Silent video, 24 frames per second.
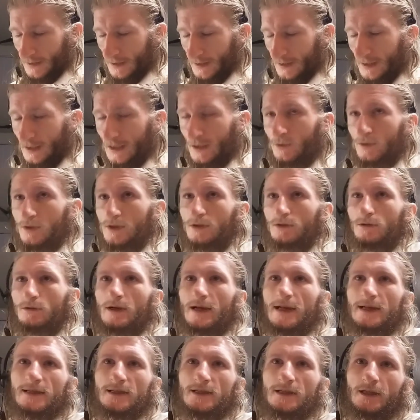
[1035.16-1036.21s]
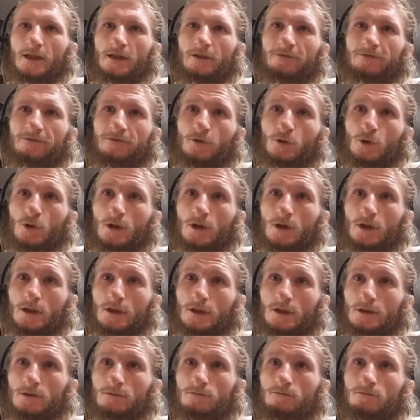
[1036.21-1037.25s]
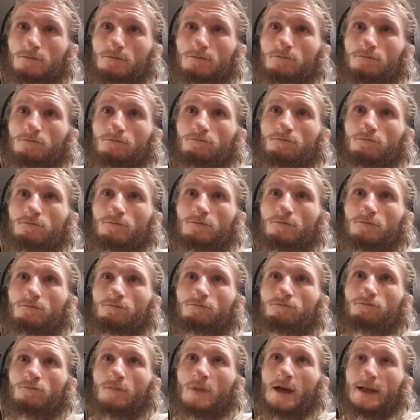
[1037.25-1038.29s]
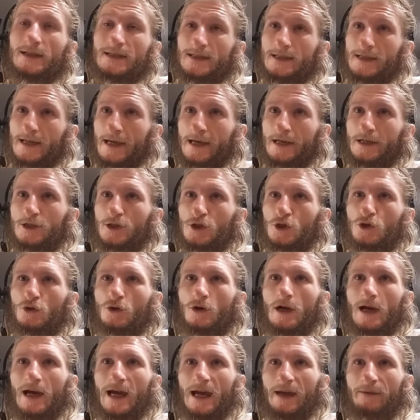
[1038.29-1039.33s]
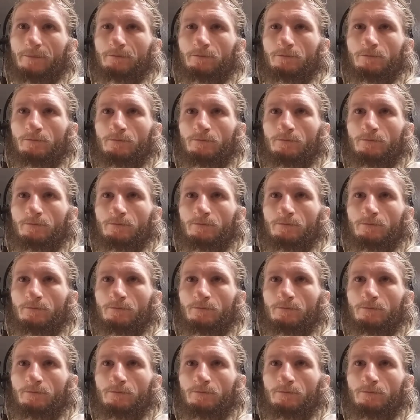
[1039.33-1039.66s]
I was arrested for a staged crime